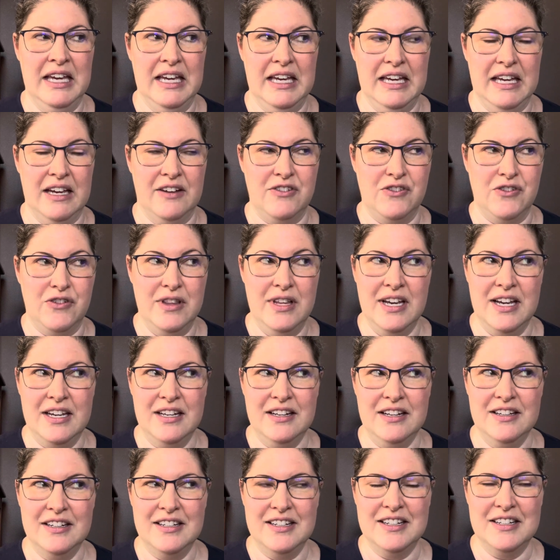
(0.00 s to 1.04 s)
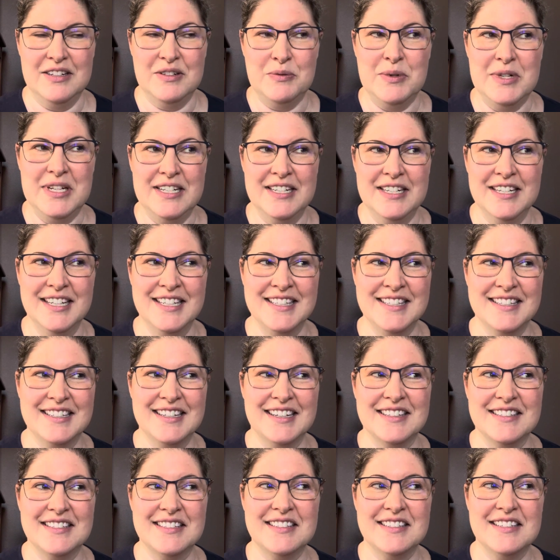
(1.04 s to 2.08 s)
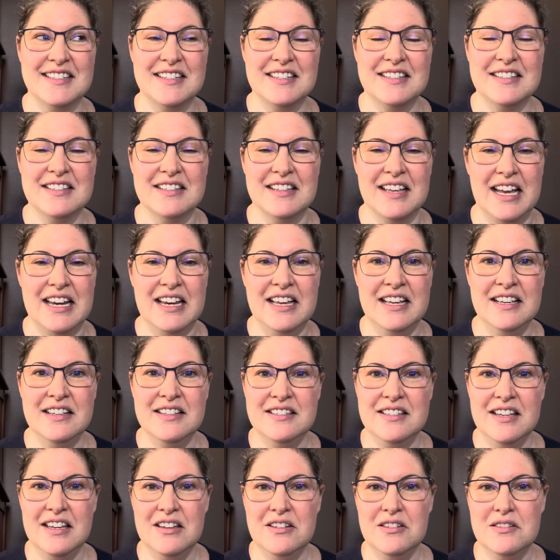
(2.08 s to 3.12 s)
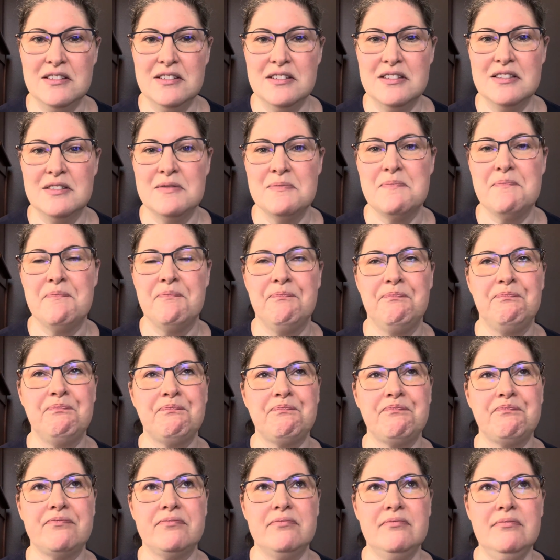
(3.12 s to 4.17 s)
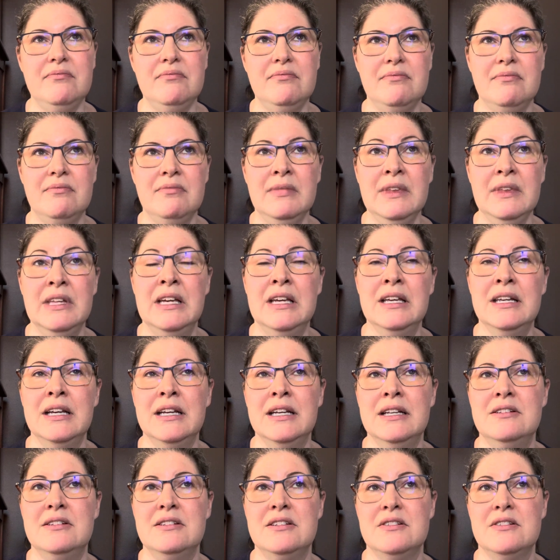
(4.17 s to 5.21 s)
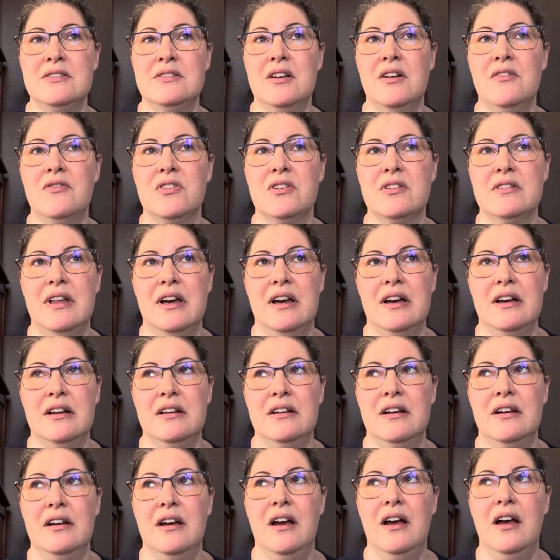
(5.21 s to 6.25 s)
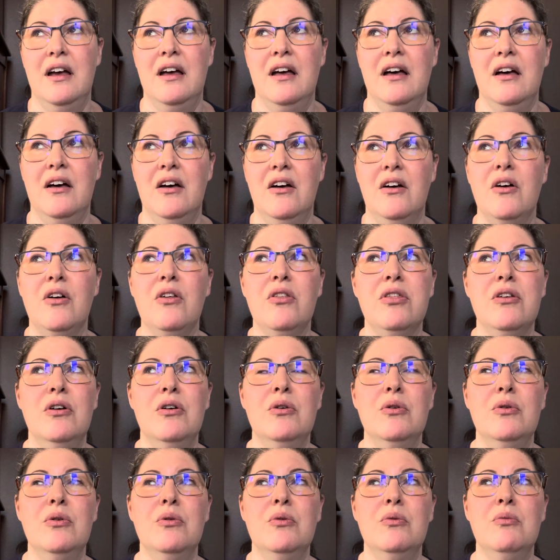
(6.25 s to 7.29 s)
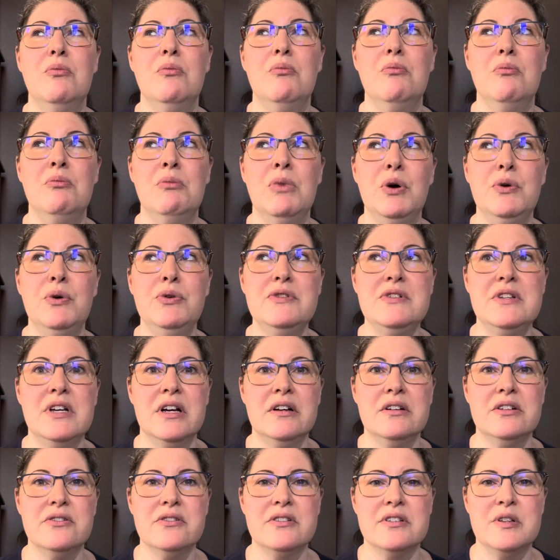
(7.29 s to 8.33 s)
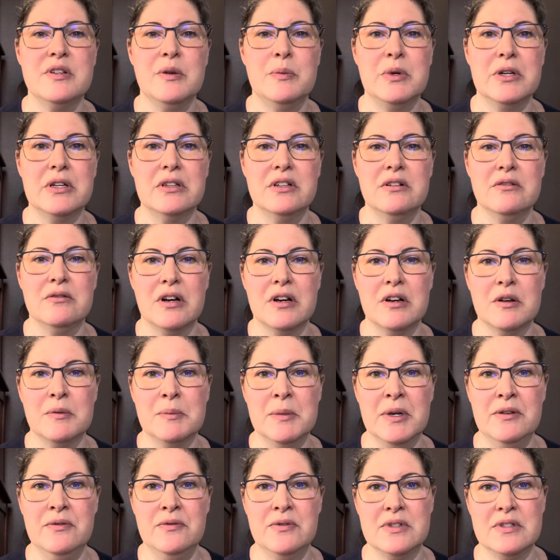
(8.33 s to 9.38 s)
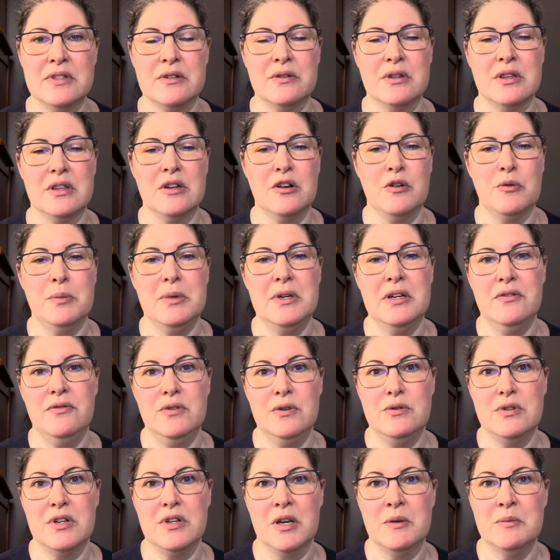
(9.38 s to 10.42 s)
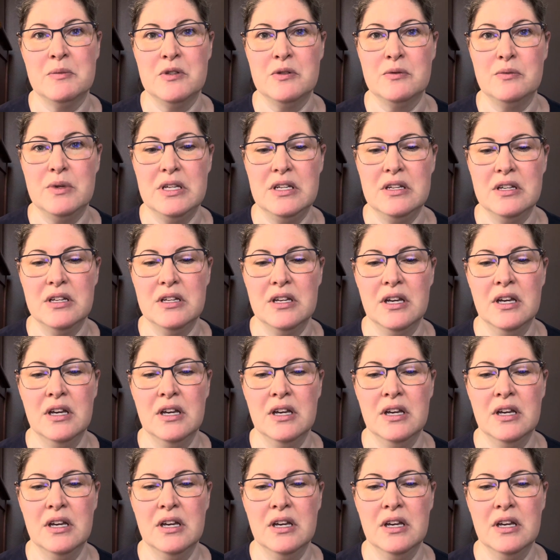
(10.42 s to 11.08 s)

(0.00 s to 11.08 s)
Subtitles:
After that, we discussed sliding scales, and I discovered that although most doctors typically recommend physical therapy a few times a week,